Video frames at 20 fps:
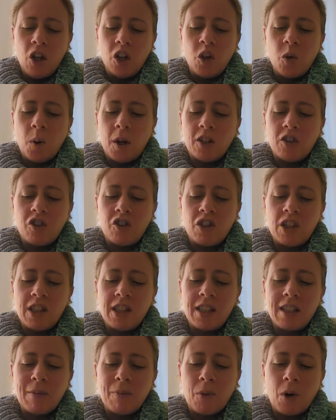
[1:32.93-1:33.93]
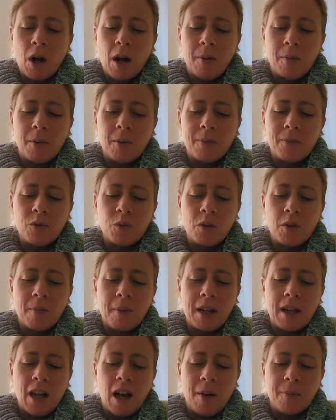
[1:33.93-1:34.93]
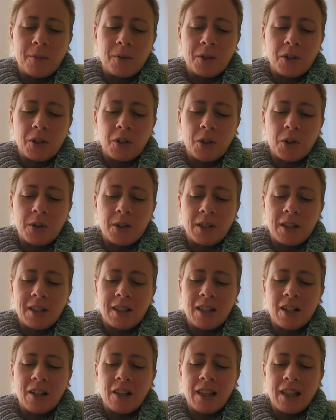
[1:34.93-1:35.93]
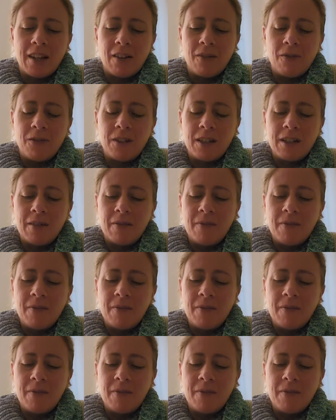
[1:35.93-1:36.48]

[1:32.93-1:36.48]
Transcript: questions and problems remain obstacles until lived.